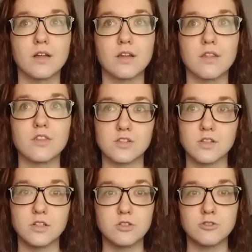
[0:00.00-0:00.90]
the
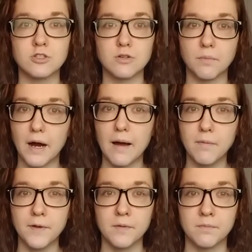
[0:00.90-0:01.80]
solution to a
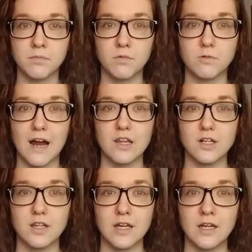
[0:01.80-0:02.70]
problem
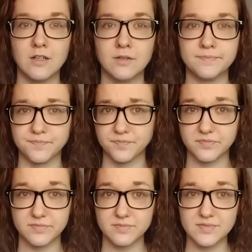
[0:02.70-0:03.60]
rather than
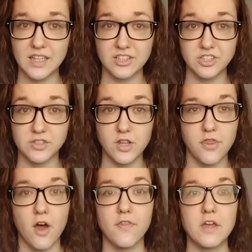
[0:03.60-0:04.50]
just a
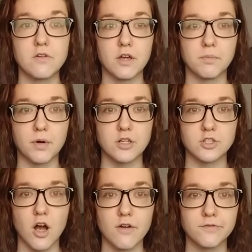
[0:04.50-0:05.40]
thought that you could brush
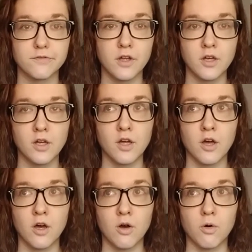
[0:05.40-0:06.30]
off.
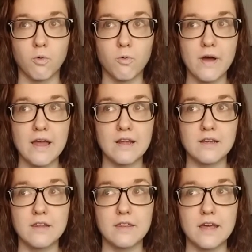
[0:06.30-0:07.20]

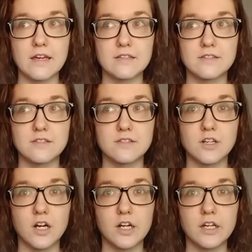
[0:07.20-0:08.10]
When they
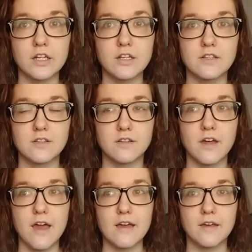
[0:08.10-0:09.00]
started
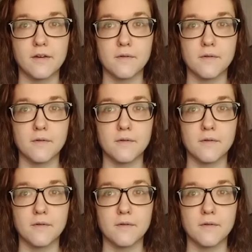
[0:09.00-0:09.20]
like